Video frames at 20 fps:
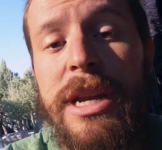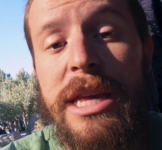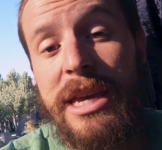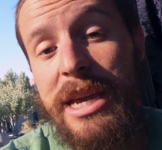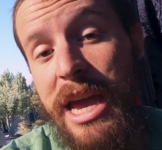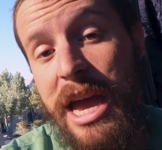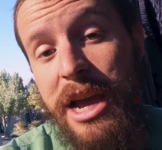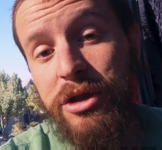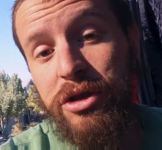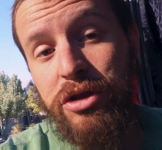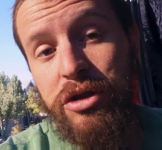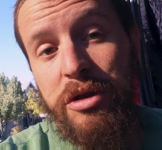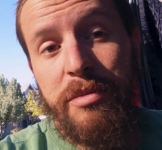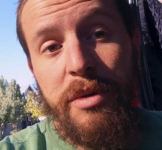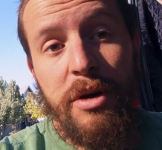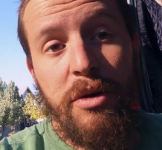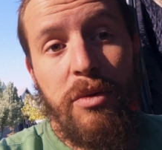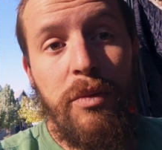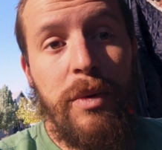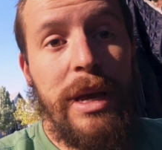anything extra,
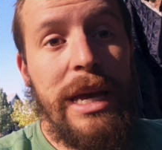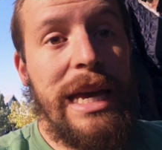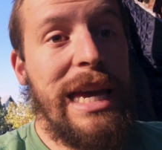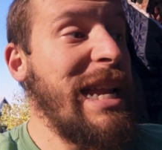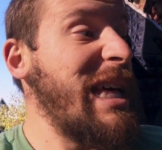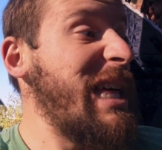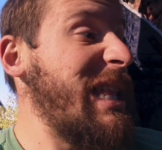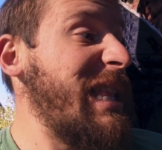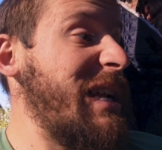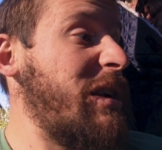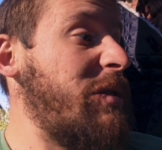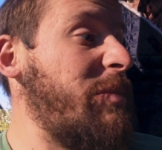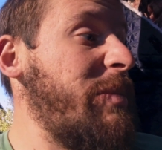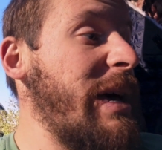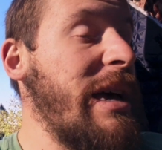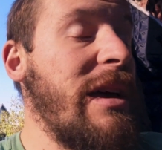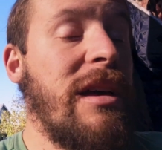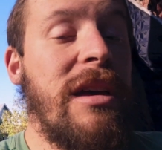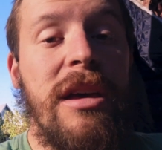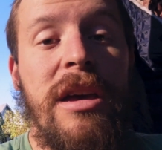but we get a little
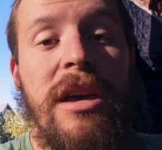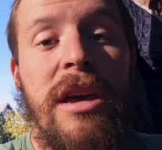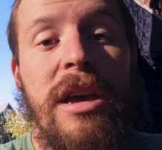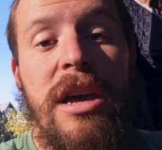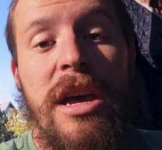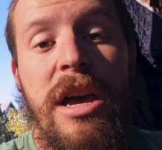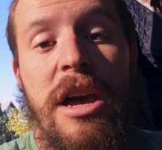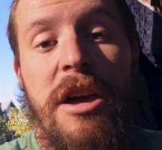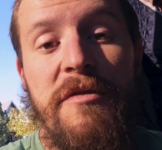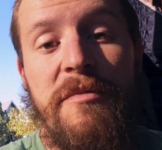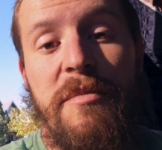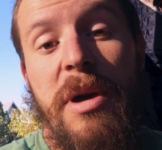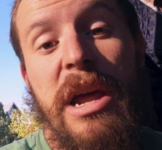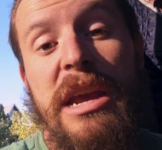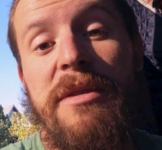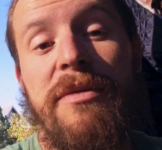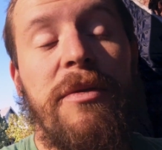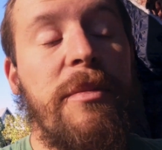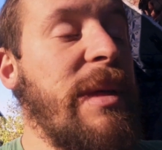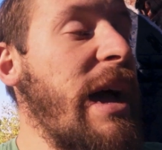bit of
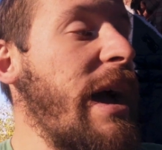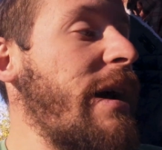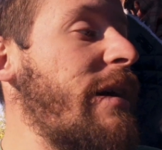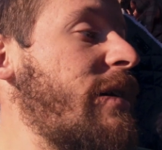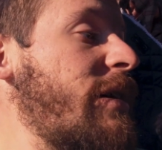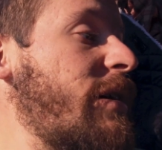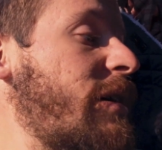money from that.